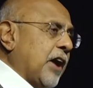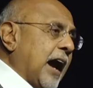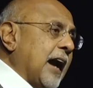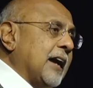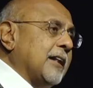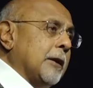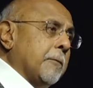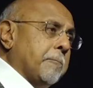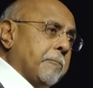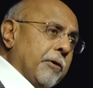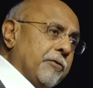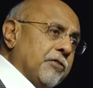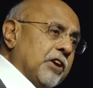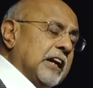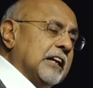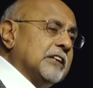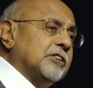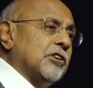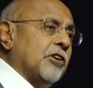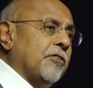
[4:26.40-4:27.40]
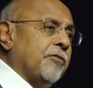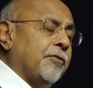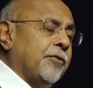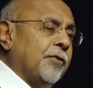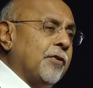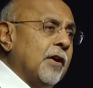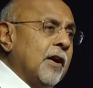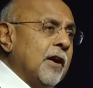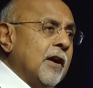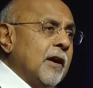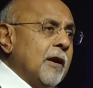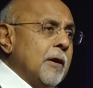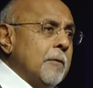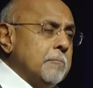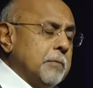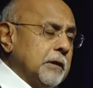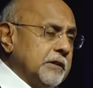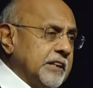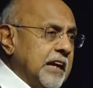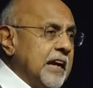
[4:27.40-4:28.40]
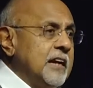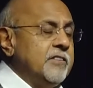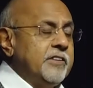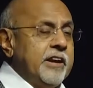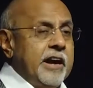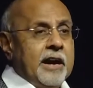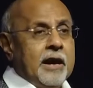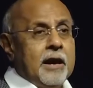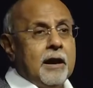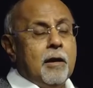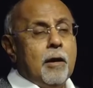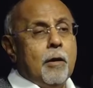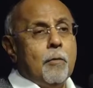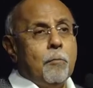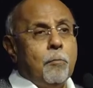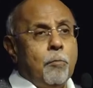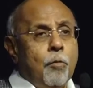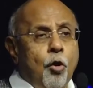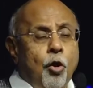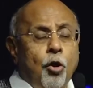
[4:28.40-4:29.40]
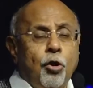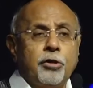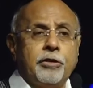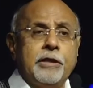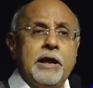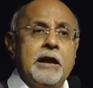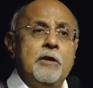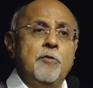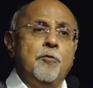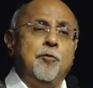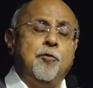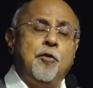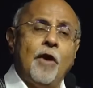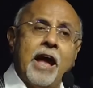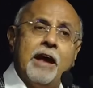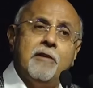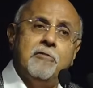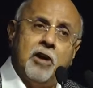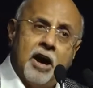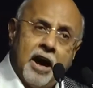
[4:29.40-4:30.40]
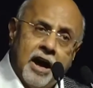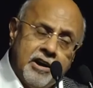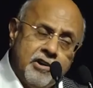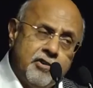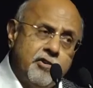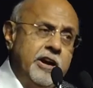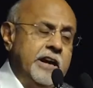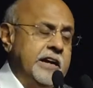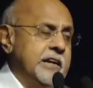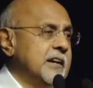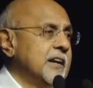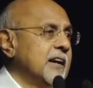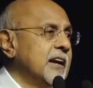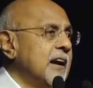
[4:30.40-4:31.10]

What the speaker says: had the privilege of presenting more than 500